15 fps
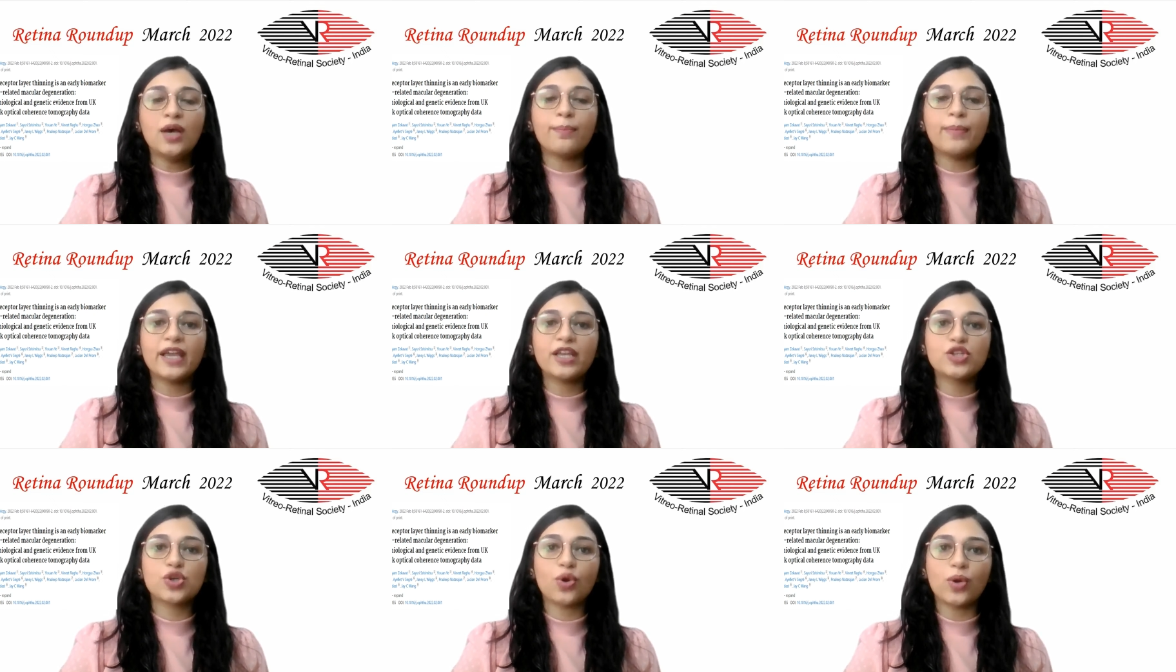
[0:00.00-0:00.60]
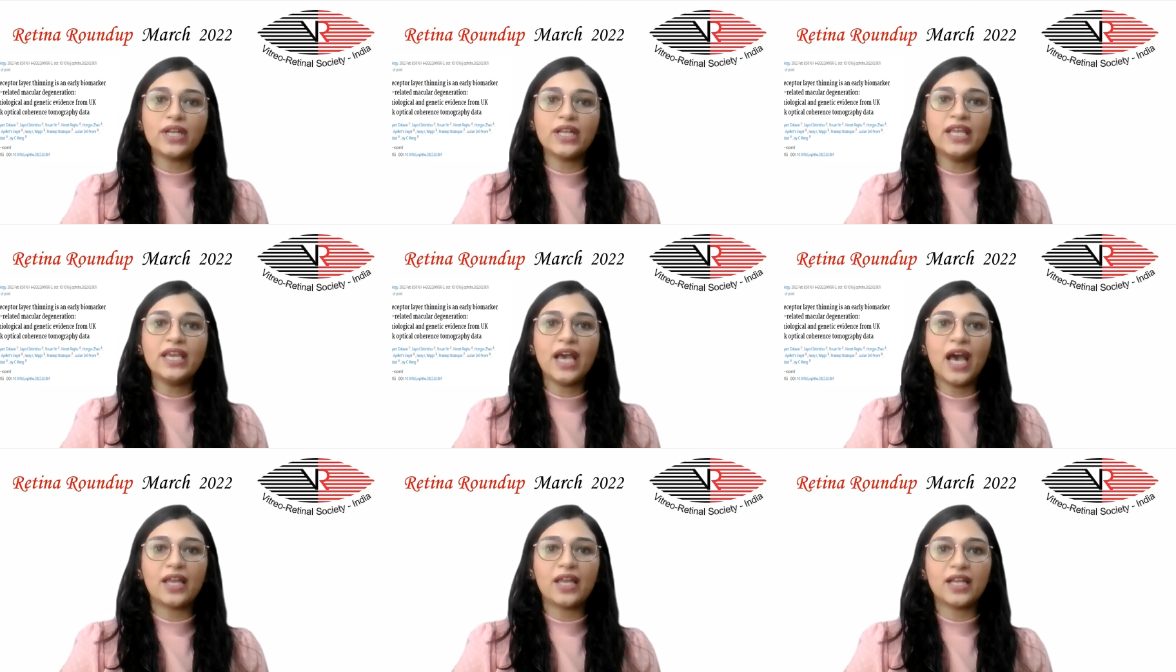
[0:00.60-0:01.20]
by
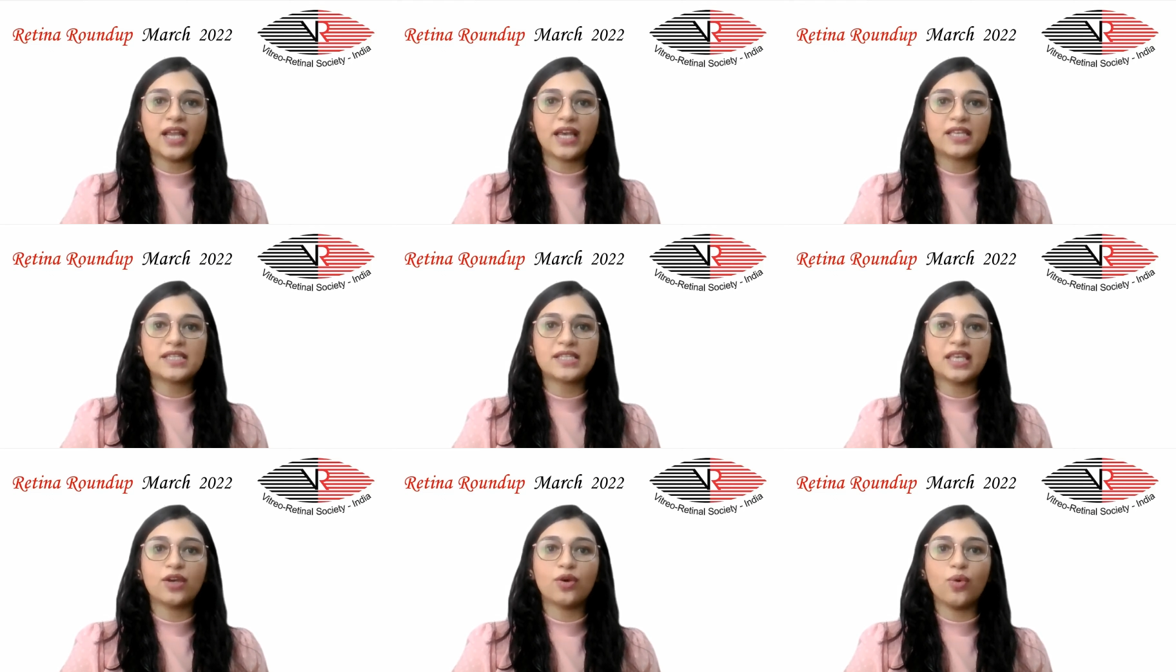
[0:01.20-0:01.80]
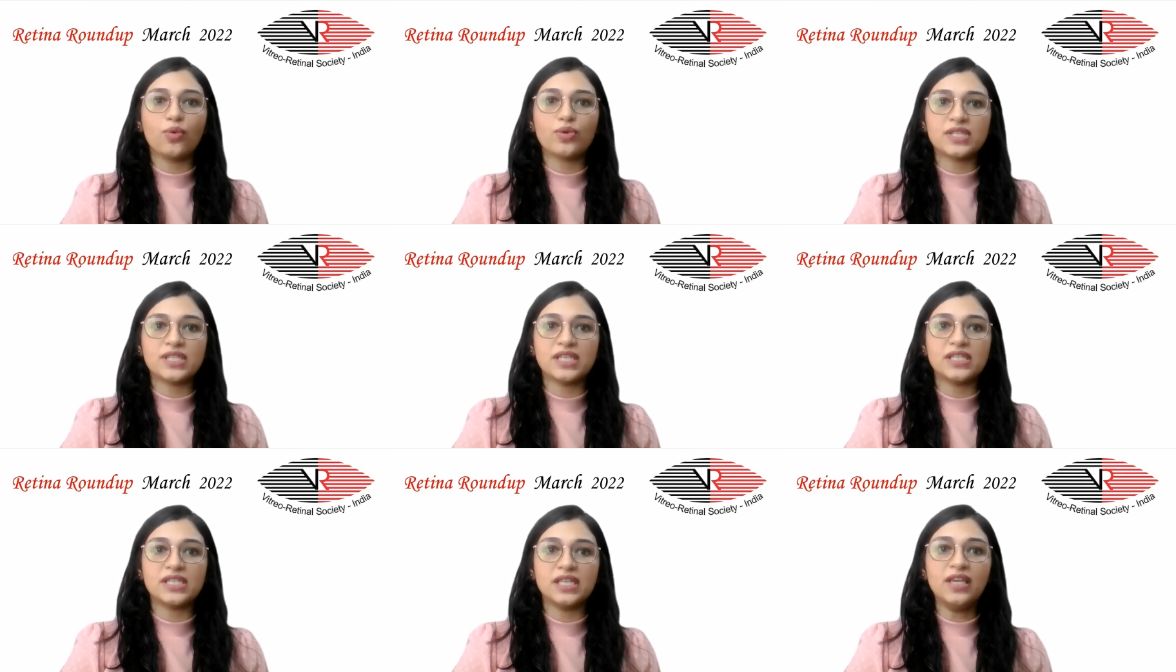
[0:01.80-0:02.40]
jointly analyzing
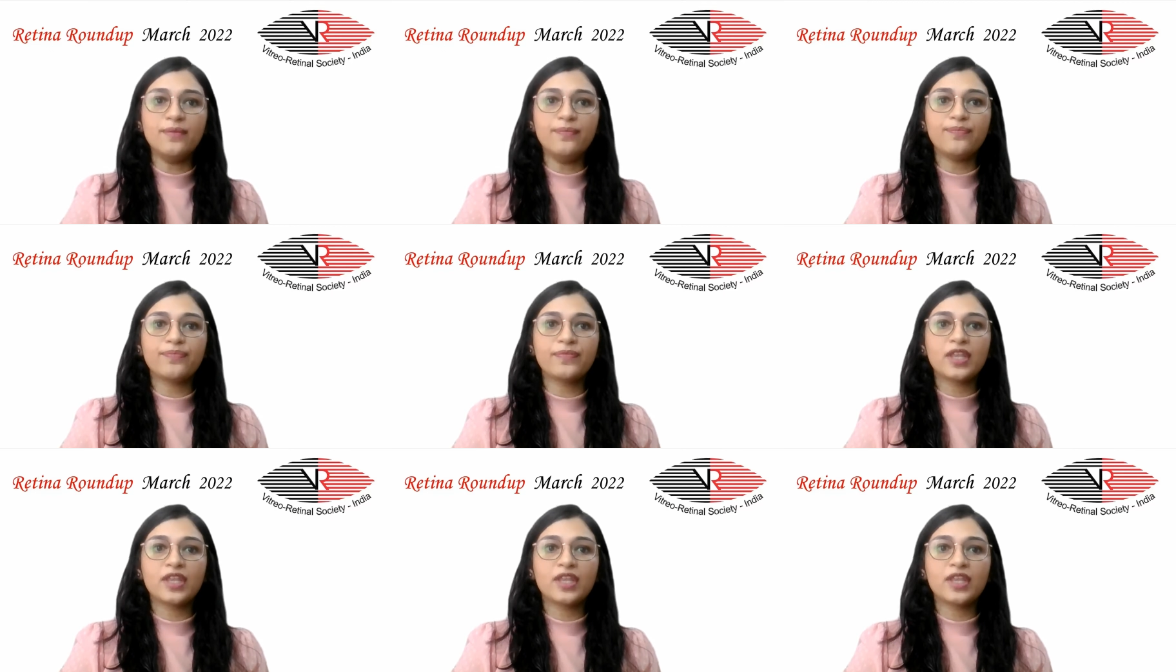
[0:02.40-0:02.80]
OCT,